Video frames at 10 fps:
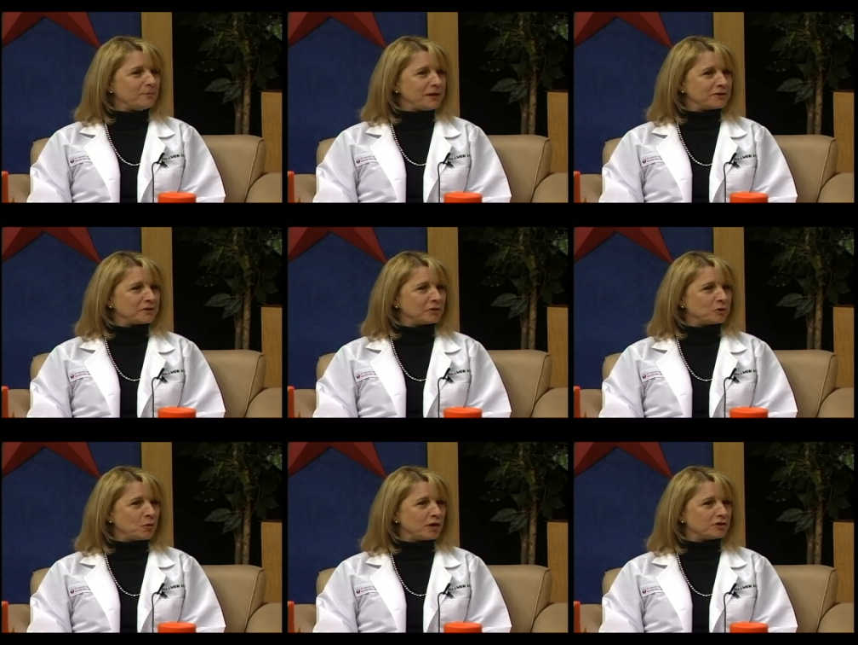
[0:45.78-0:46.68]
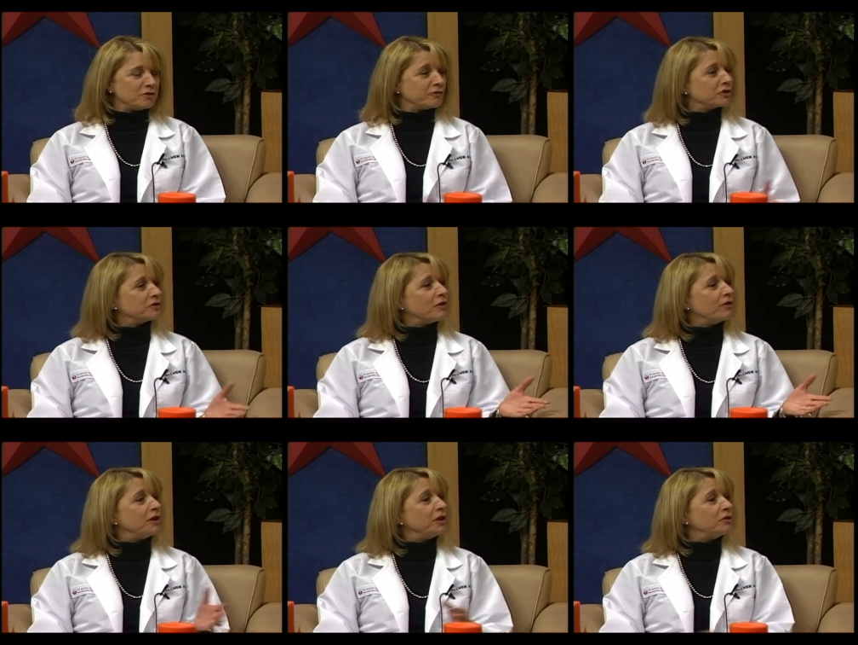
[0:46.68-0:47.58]
Well, that's a good question. First of
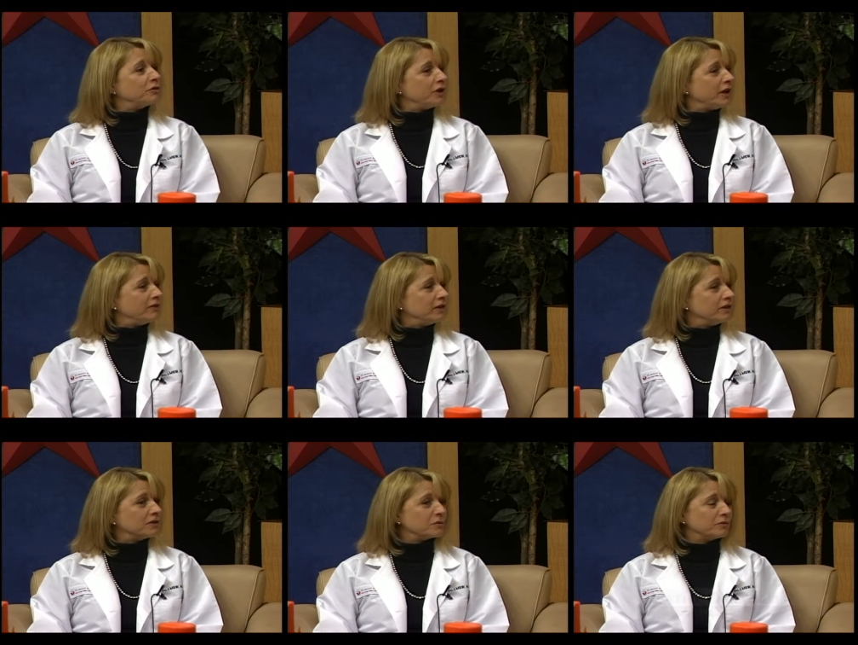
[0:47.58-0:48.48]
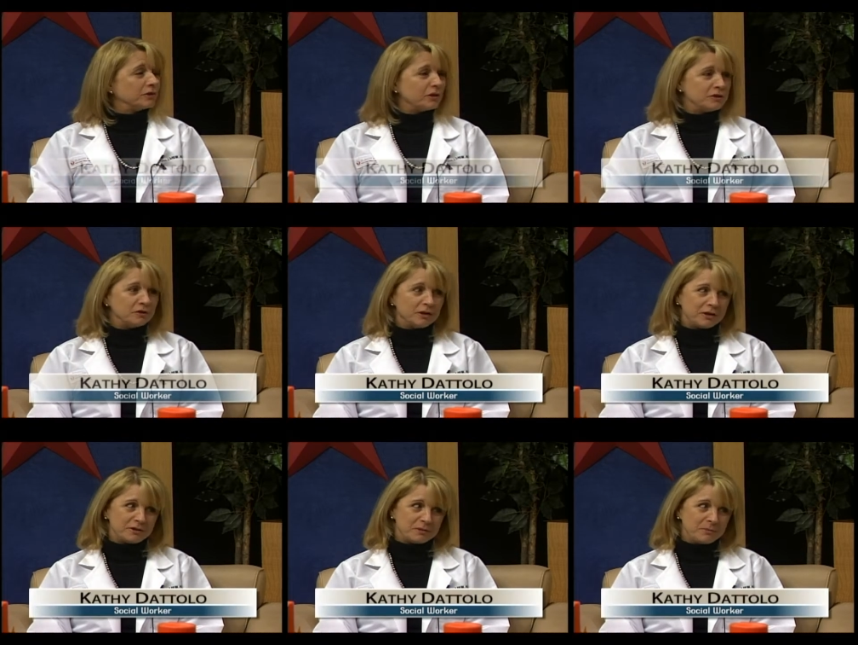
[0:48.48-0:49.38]
all, thank you for having us. We're very
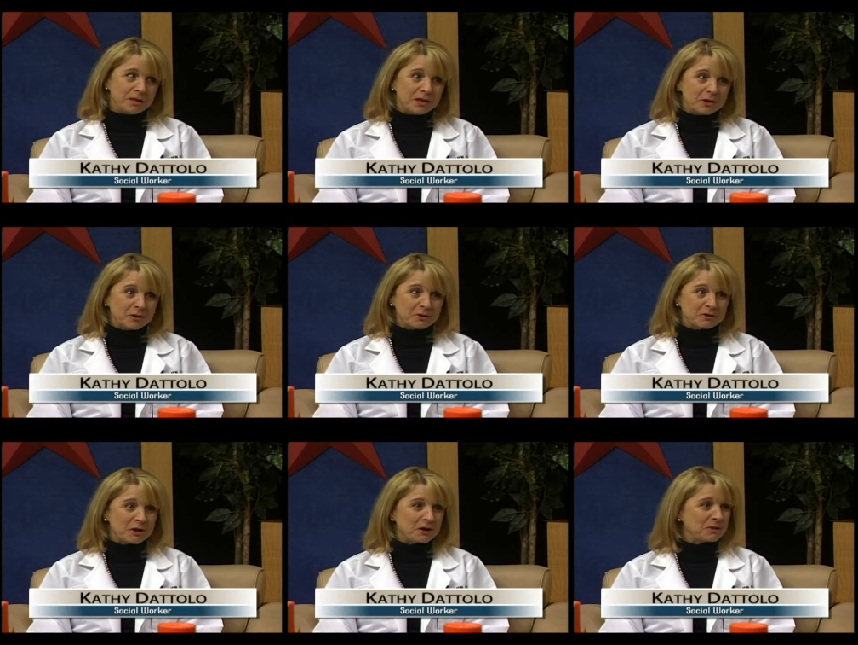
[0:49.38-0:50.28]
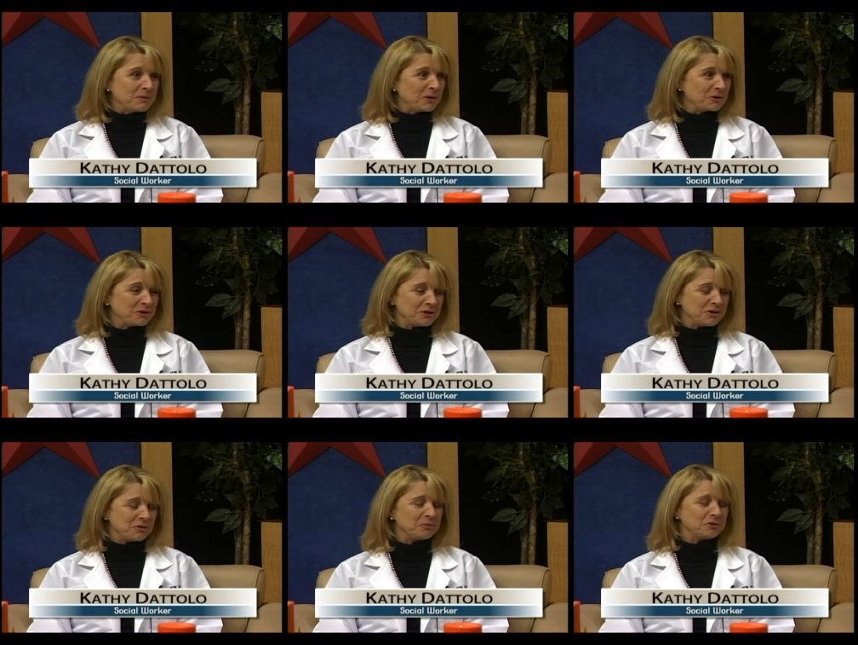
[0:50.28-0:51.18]
delighted to be here to talk about our
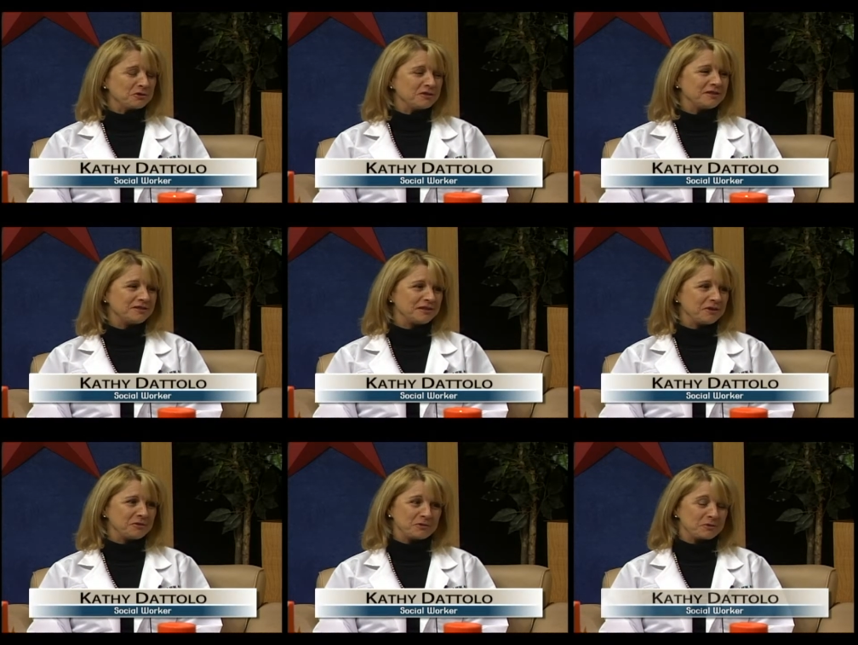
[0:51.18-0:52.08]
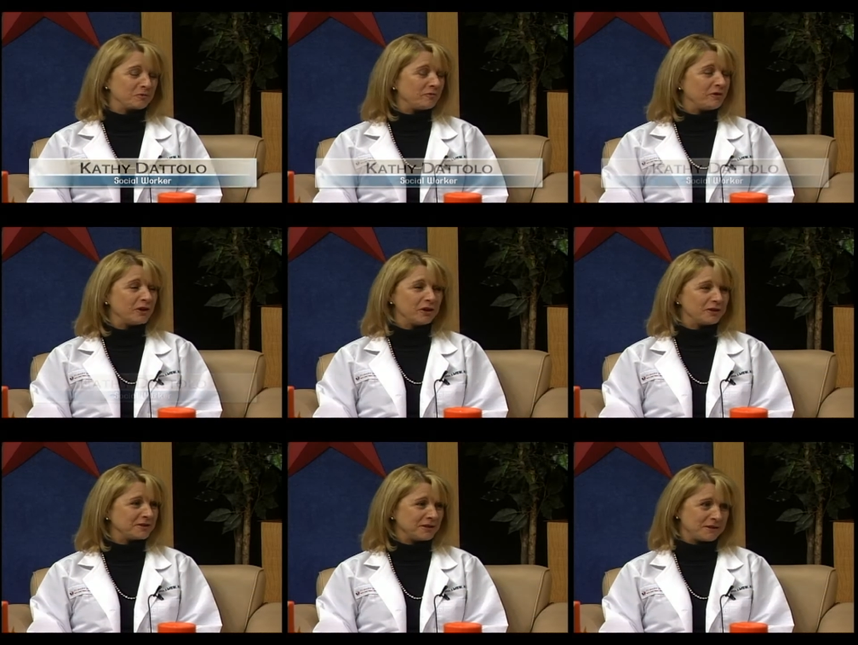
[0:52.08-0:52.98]
Senior Emergency Center. We're very
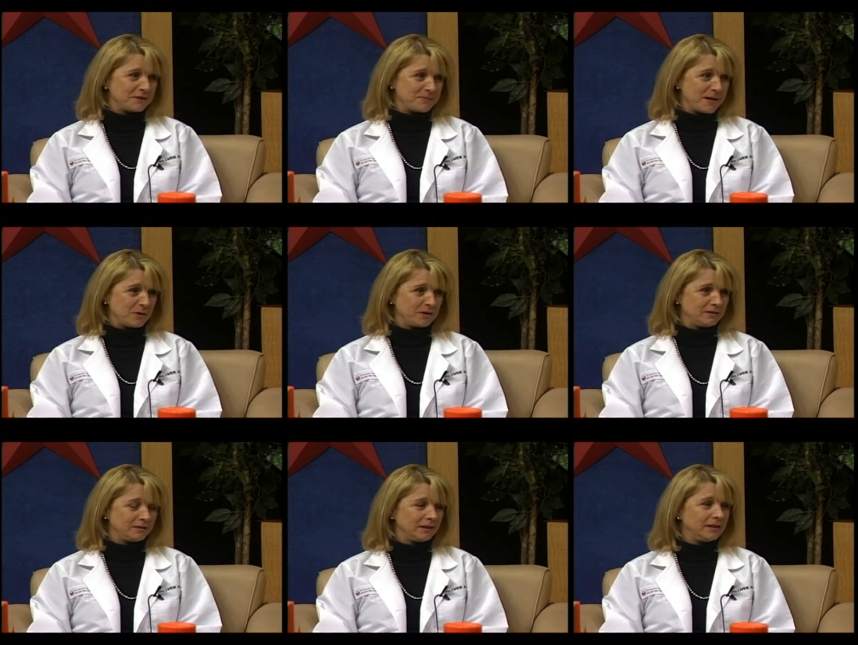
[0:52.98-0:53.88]
excited about it.